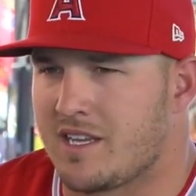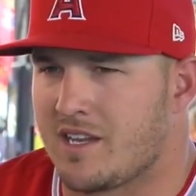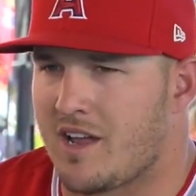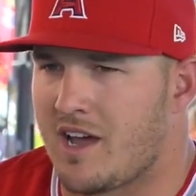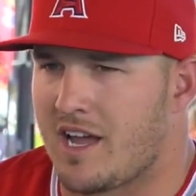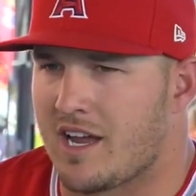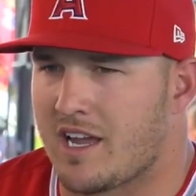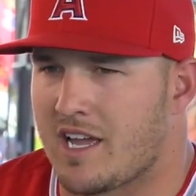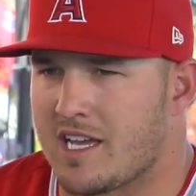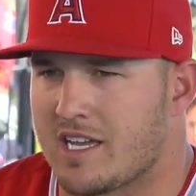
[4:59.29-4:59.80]
You know,
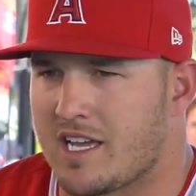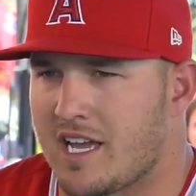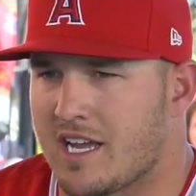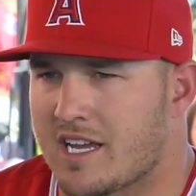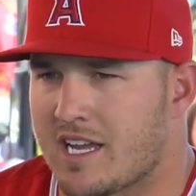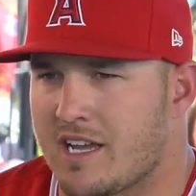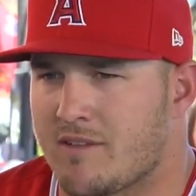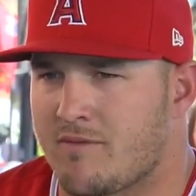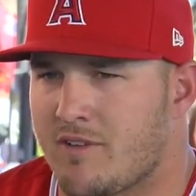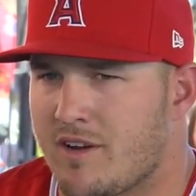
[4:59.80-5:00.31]
I, I
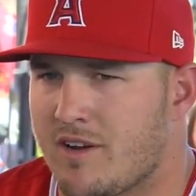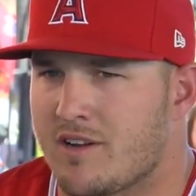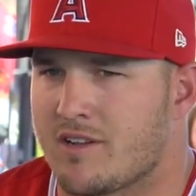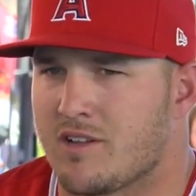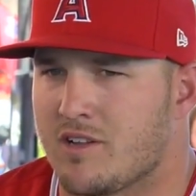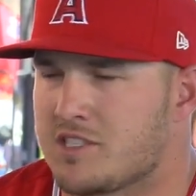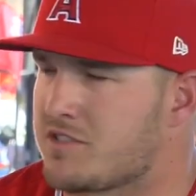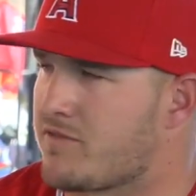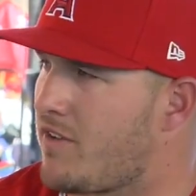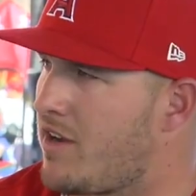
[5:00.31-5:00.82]
got very
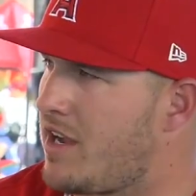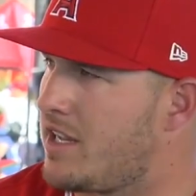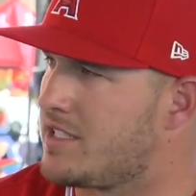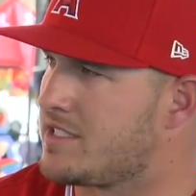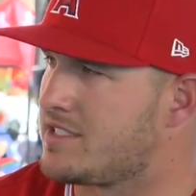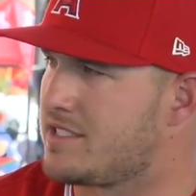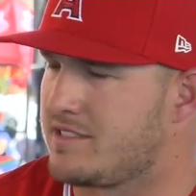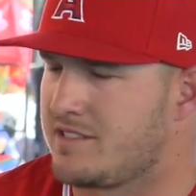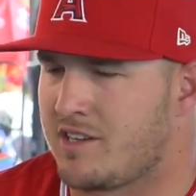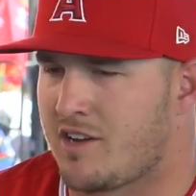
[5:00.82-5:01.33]
close
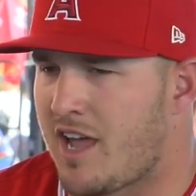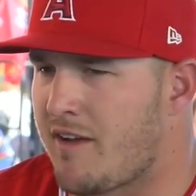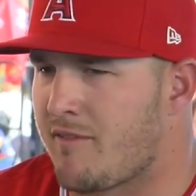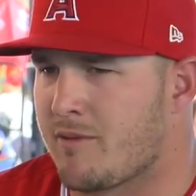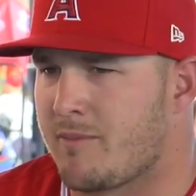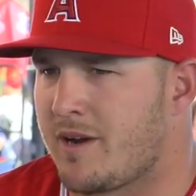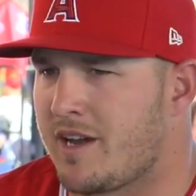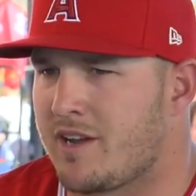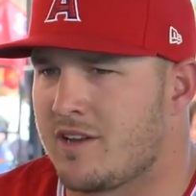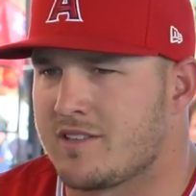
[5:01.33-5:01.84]
friends. You know,
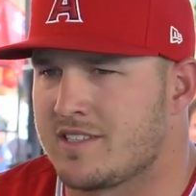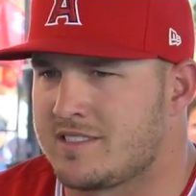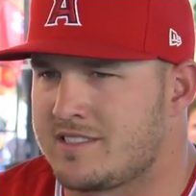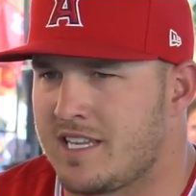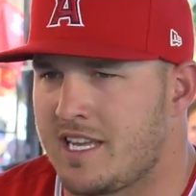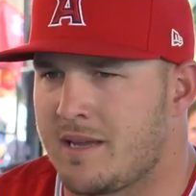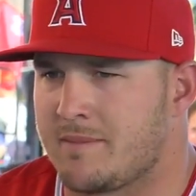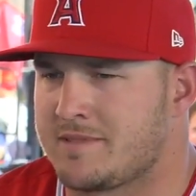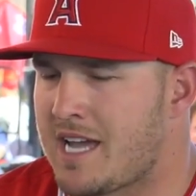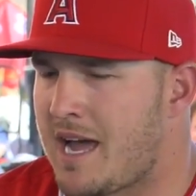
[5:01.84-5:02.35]
everybody on the
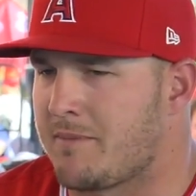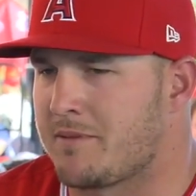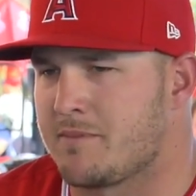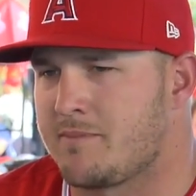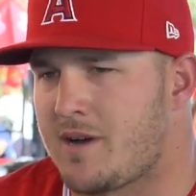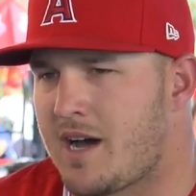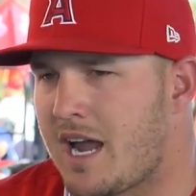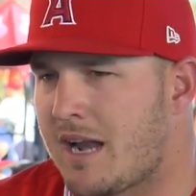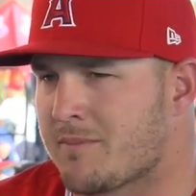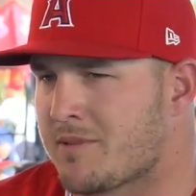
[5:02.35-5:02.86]
team, top to
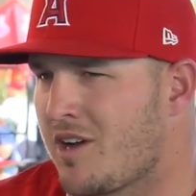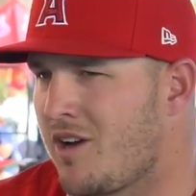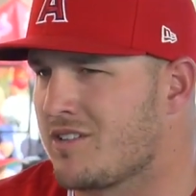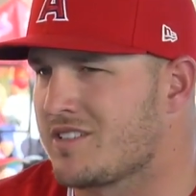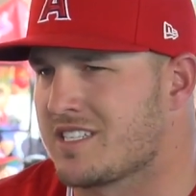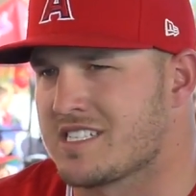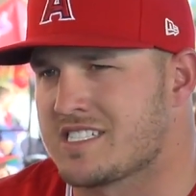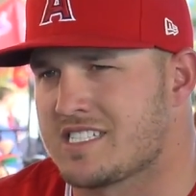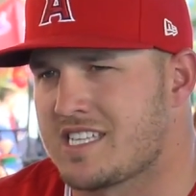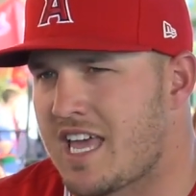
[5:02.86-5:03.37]
bottom,
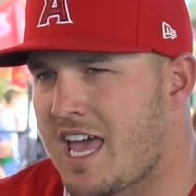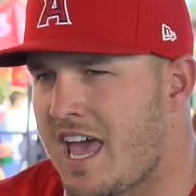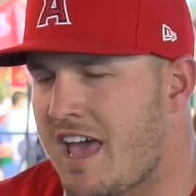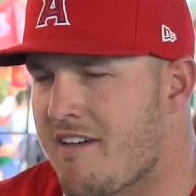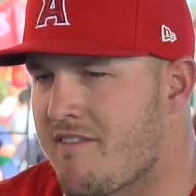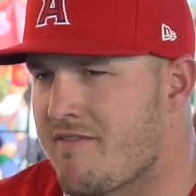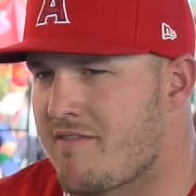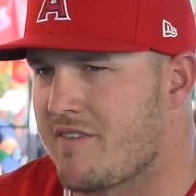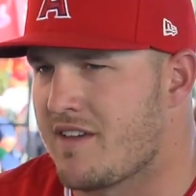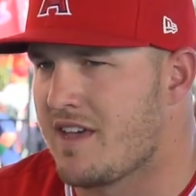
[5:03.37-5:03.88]
coaching staff,